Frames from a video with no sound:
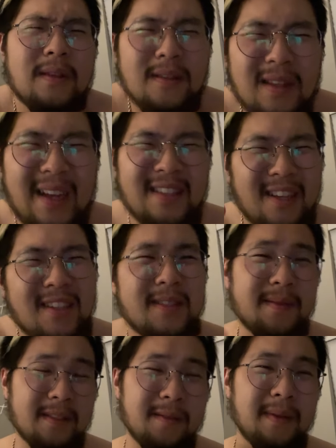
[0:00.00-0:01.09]
like done
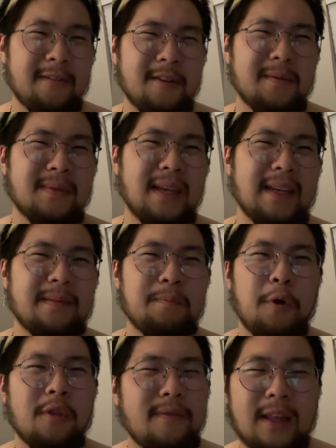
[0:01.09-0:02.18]
something to me, you know what I'm saying?
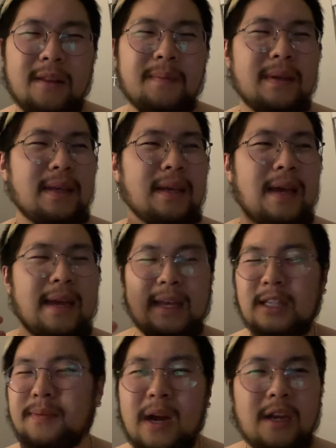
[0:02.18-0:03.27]
Motivated me,
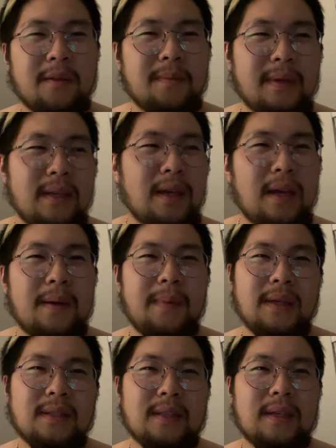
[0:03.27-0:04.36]
inspired me,
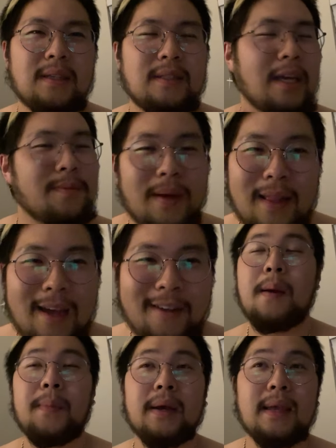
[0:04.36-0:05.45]
basically changed my
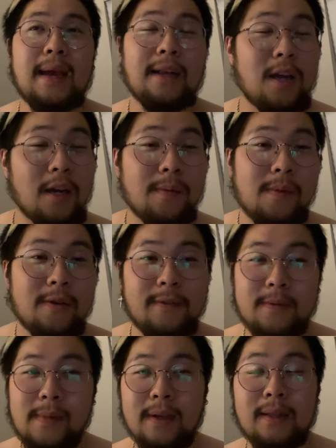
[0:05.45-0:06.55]
life. But yeah, in documentary
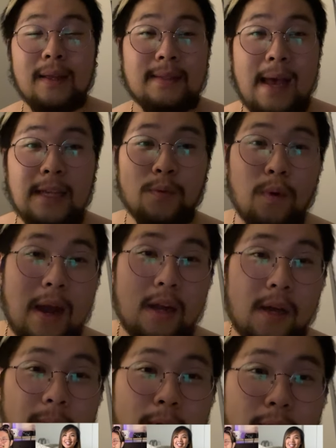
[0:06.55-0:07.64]
filmmaking class, that's why I
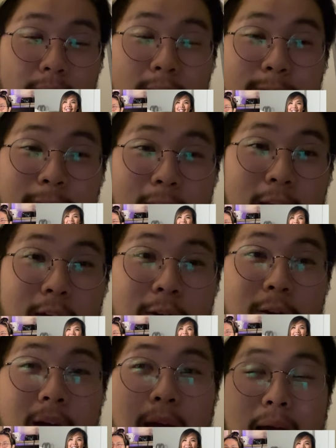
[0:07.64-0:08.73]
uploaded this
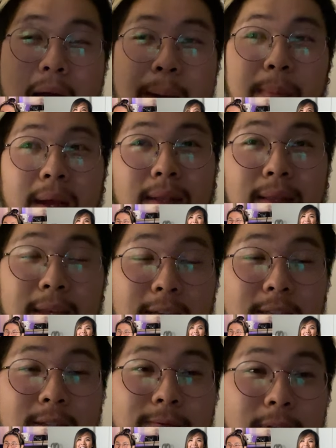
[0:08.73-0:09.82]
video. I made
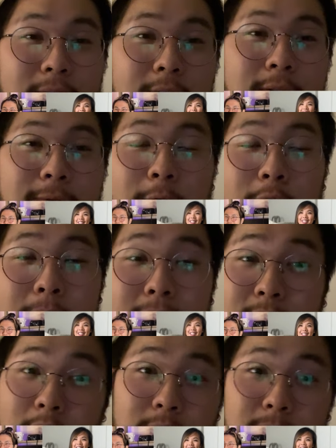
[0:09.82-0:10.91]
this video for my
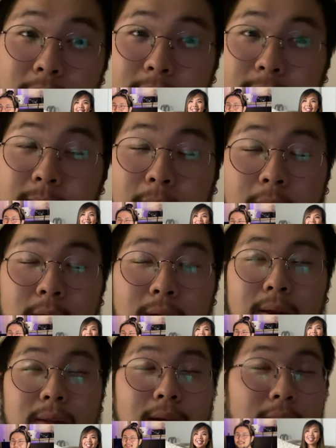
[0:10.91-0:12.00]
documentary
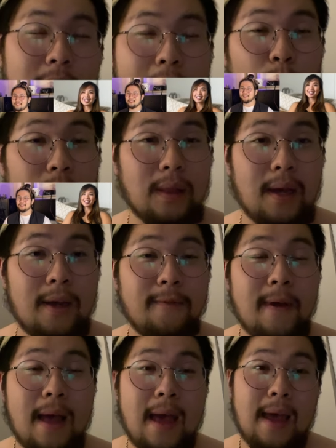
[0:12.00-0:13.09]
filmmaking, the How We Love,
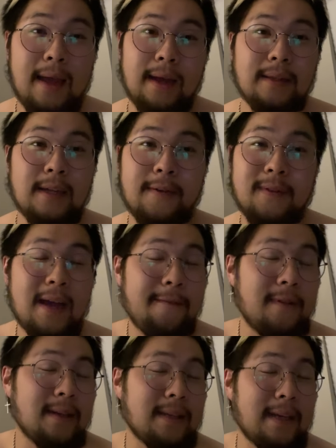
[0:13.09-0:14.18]
and definitely I
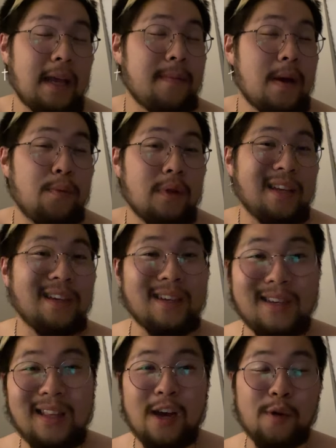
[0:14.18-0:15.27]
feel like it came out pretty
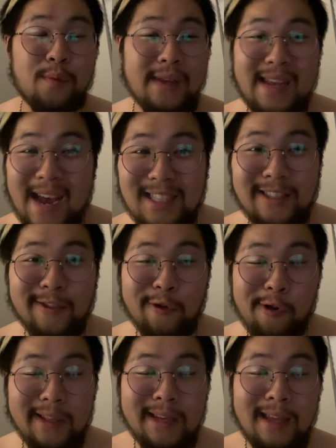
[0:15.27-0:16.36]
good. I hope you guys
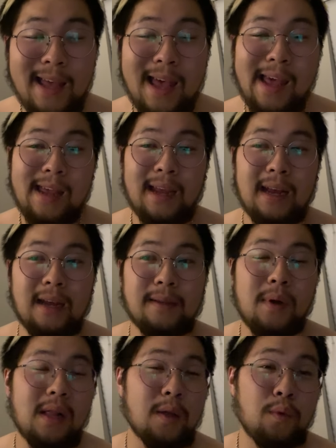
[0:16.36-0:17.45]
enjoyed it, and
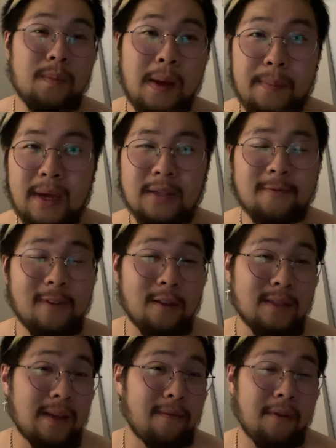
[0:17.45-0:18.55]
probably one of my best
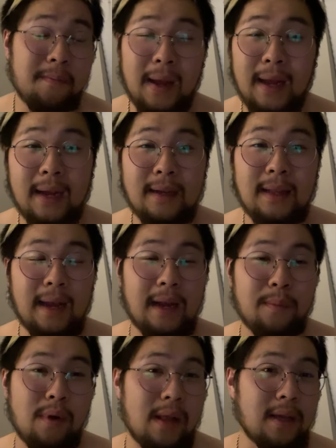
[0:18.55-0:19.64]
videos I've ever made,
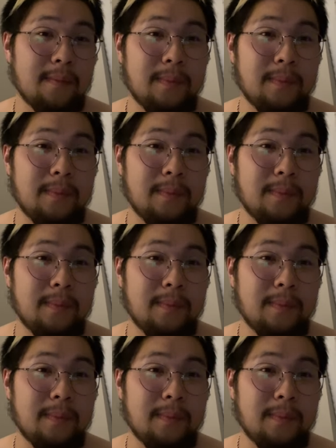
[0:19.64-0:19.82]
and probably gonna